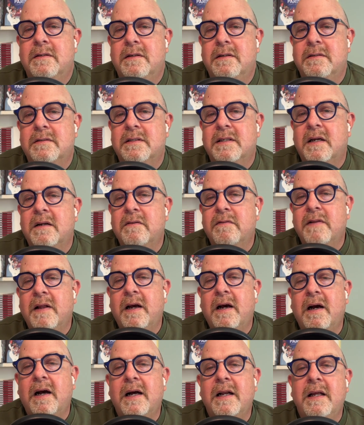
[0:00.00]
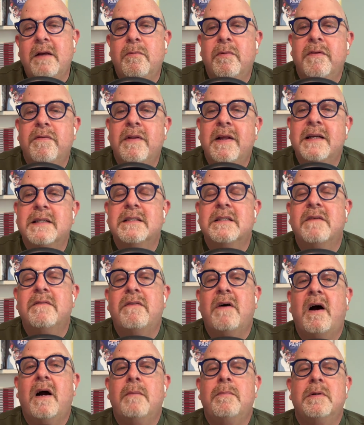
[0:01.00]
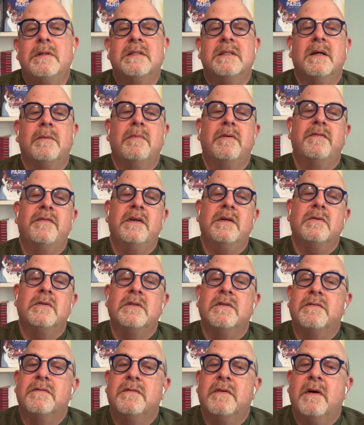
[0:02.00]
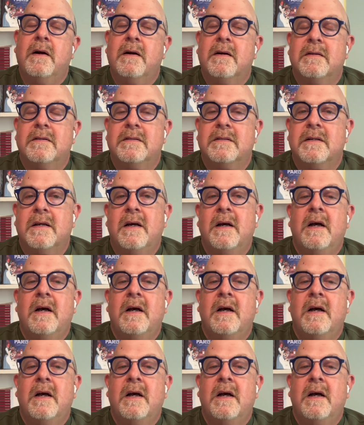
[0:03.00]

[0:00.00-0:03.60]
The sunflower honey reflects the vibrant summer fields of France.